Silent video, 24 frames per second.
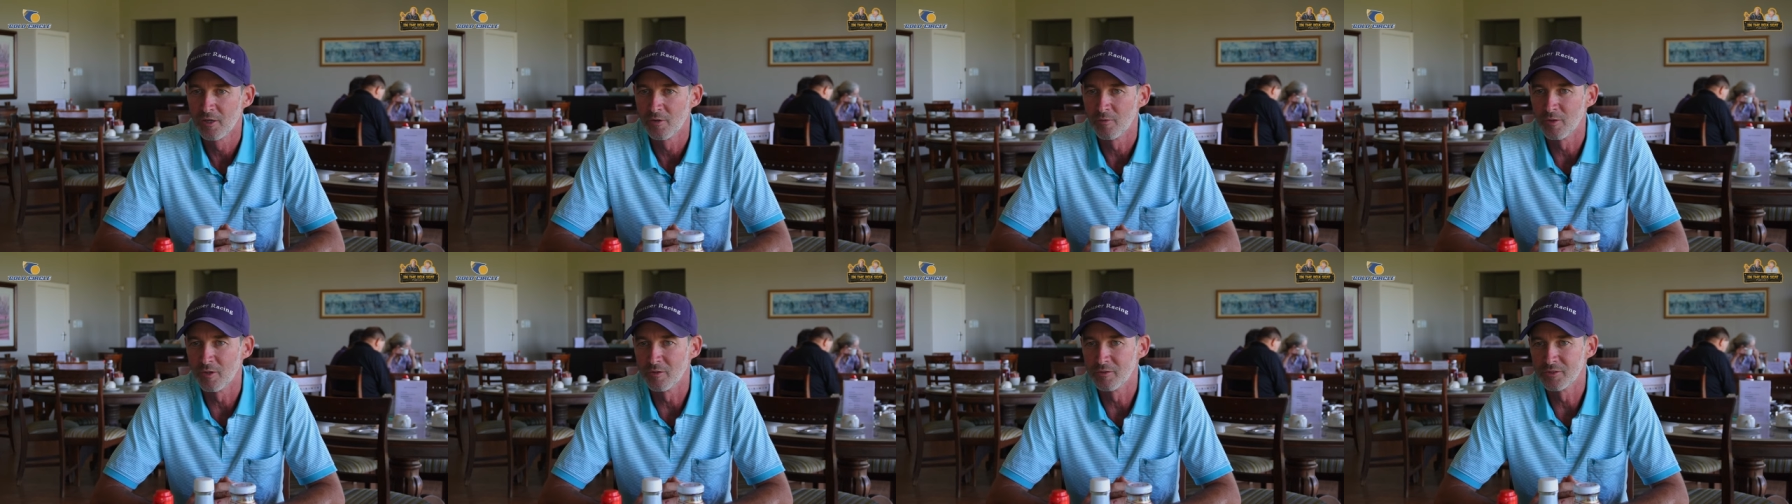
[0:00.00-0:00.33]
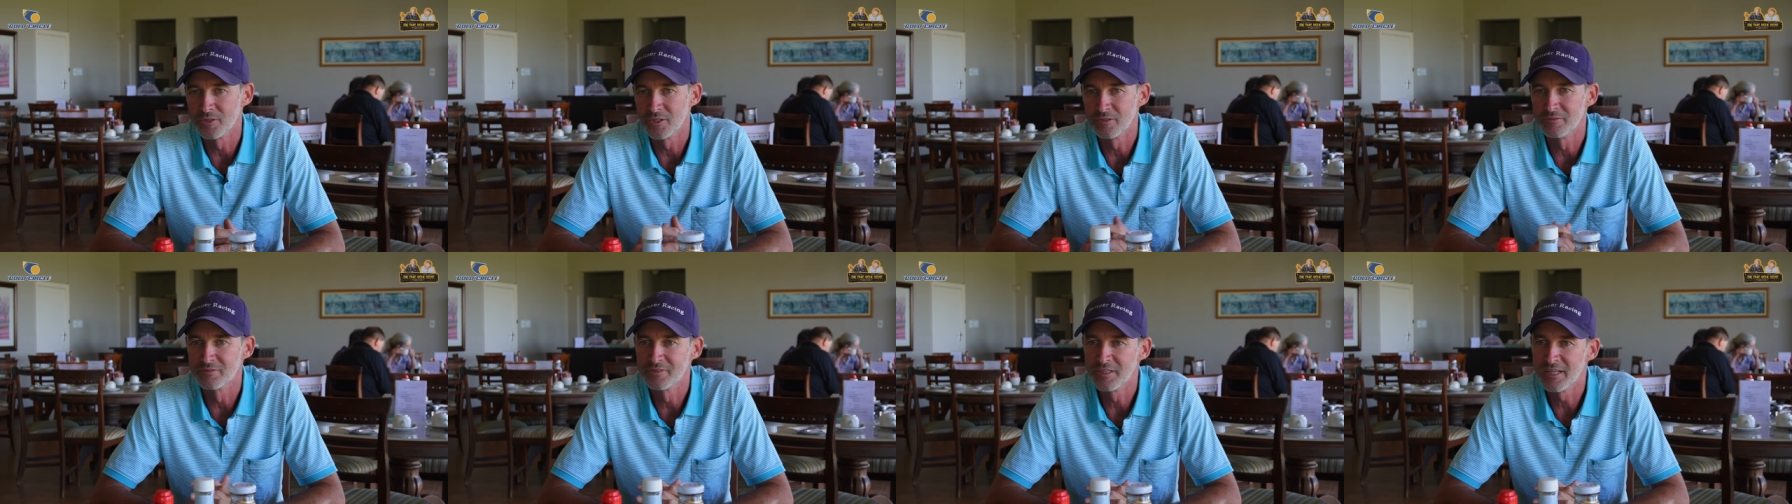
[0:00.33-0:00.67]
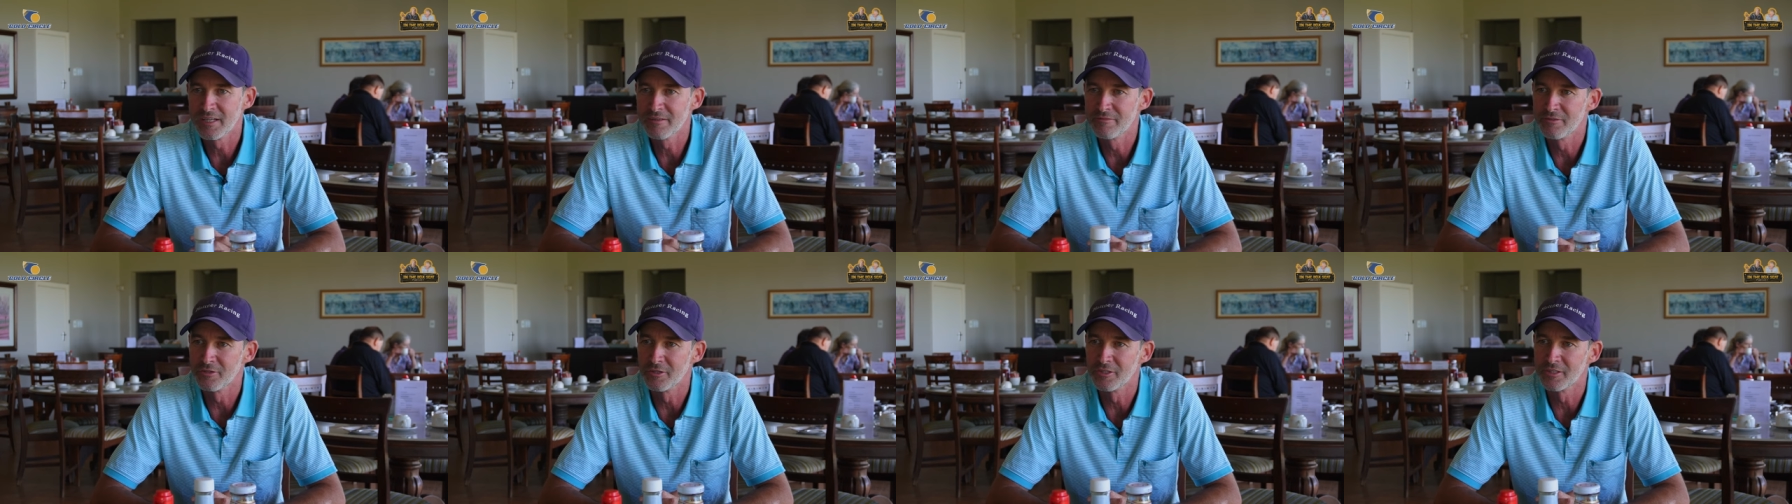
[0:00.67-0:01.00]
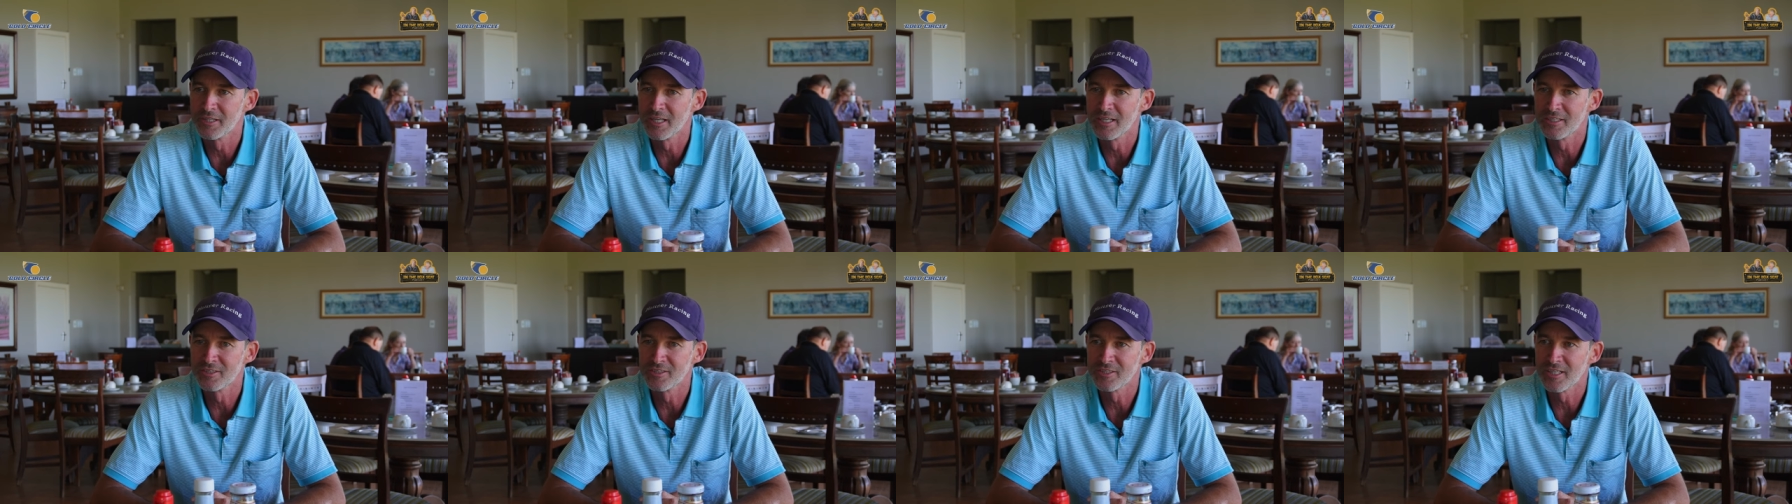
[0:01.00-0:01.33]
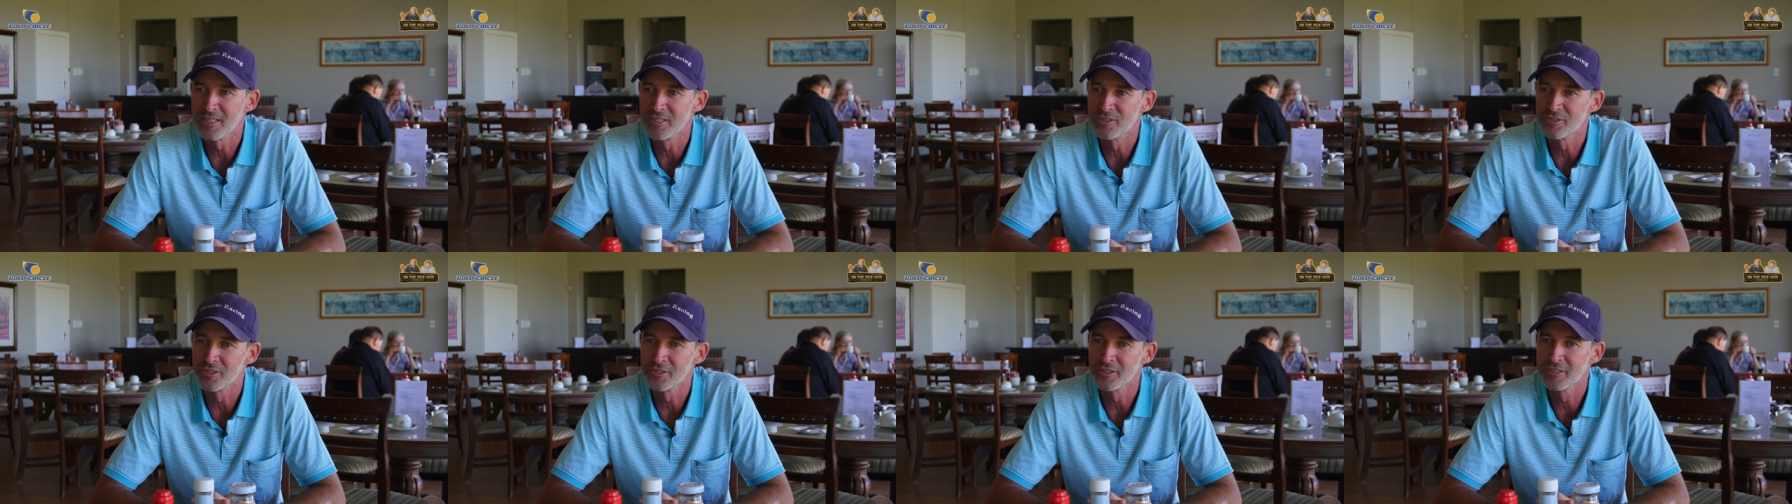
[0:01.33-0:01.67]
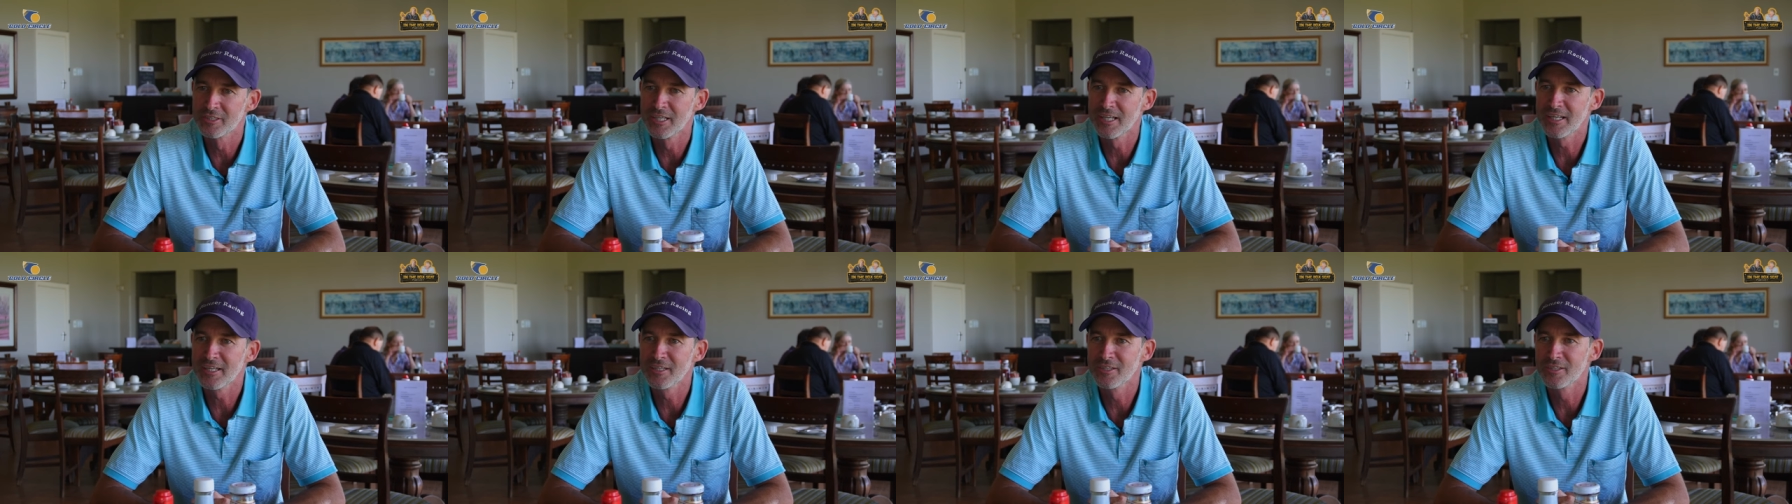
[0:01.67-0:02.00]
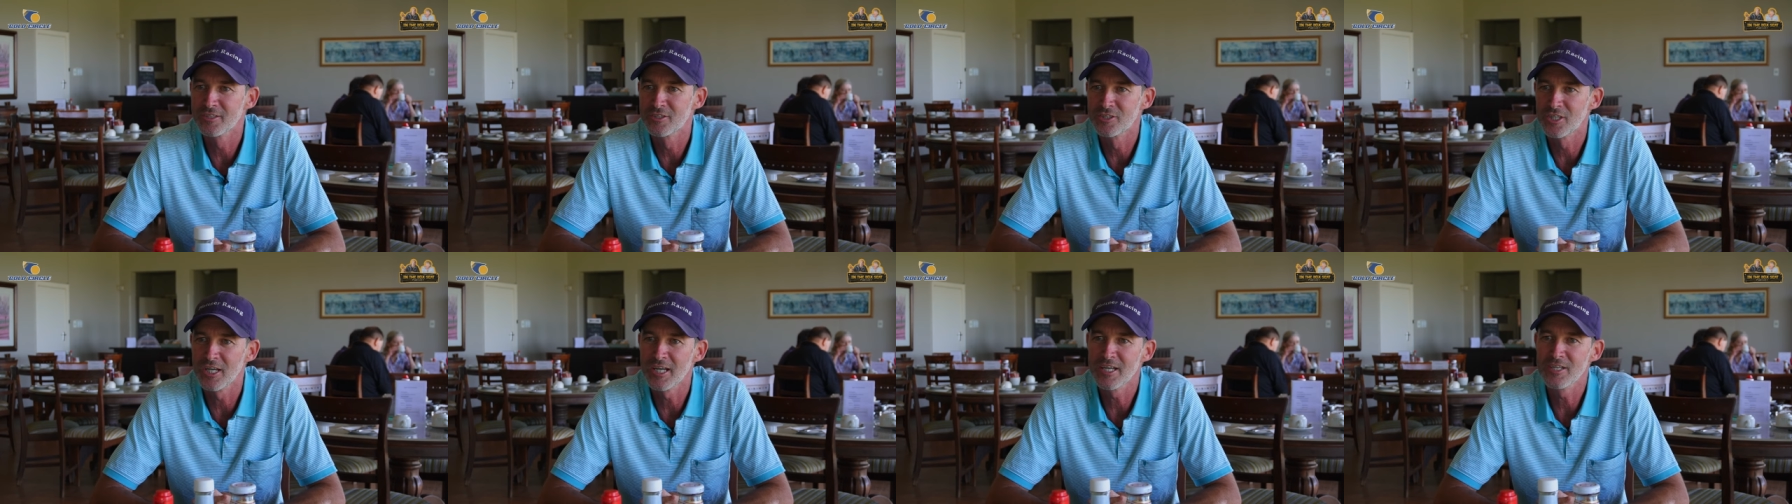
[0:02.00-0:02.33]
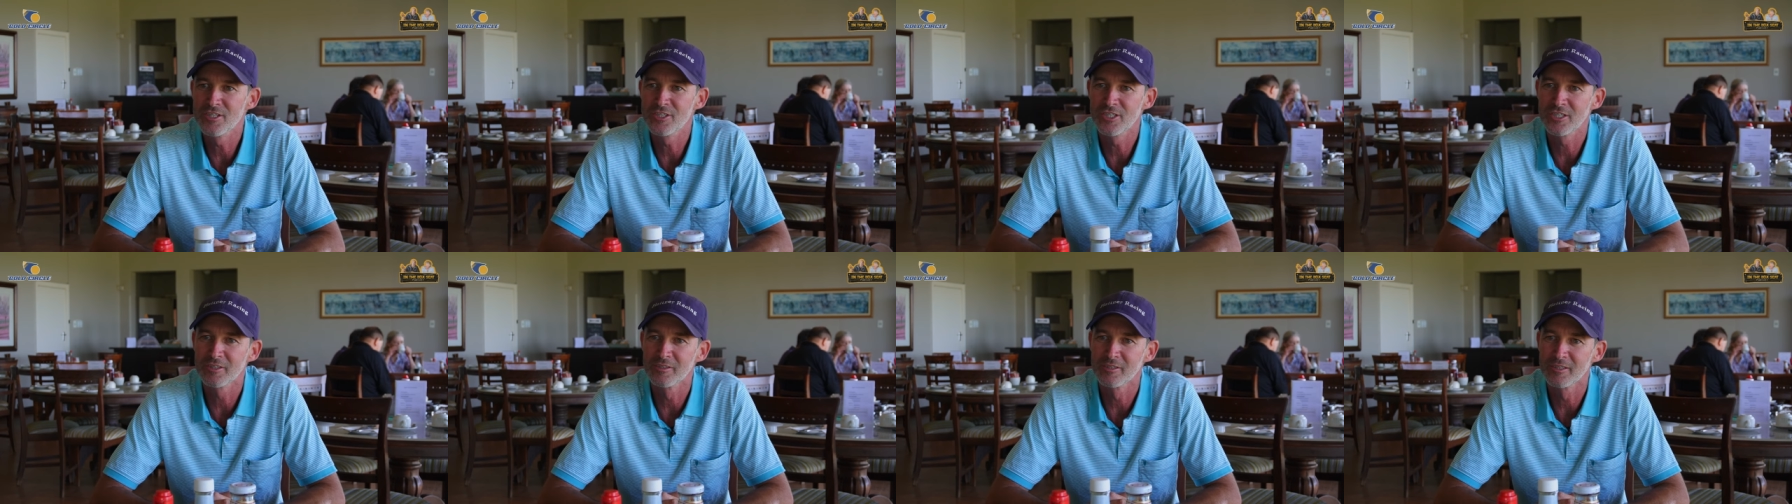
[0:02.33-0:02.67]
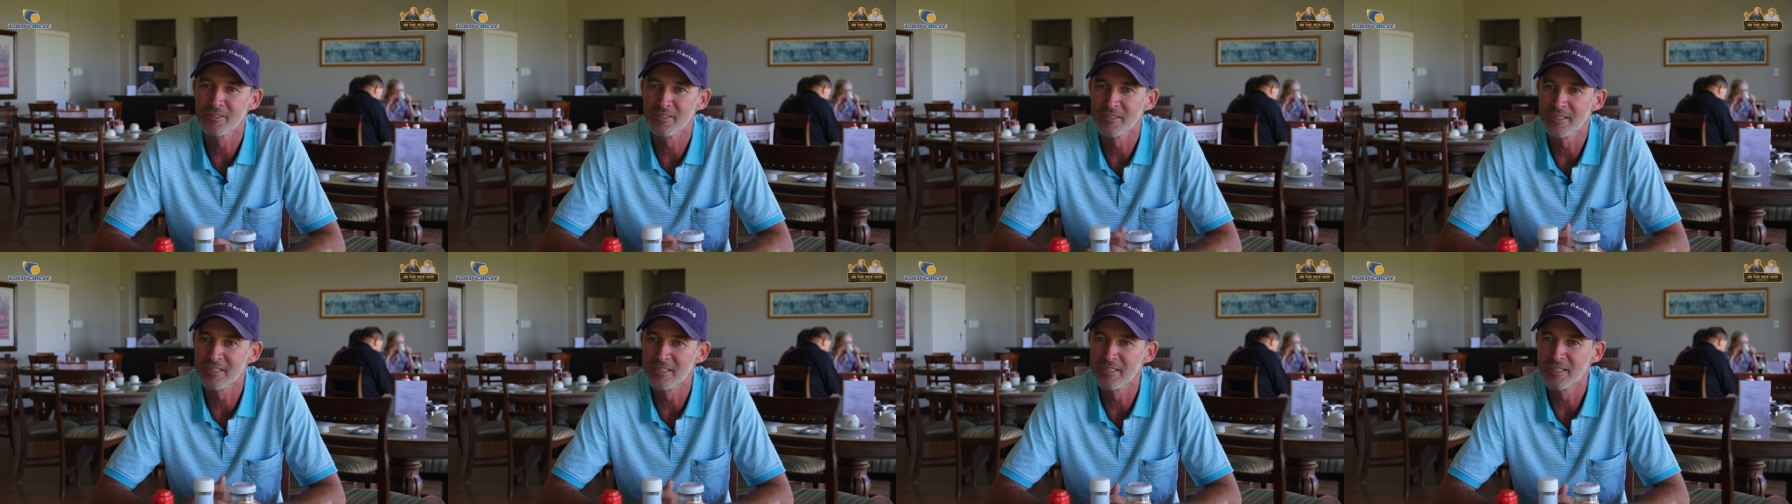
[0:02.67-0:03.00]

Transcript: what was it Fairview at that stage. So getting changing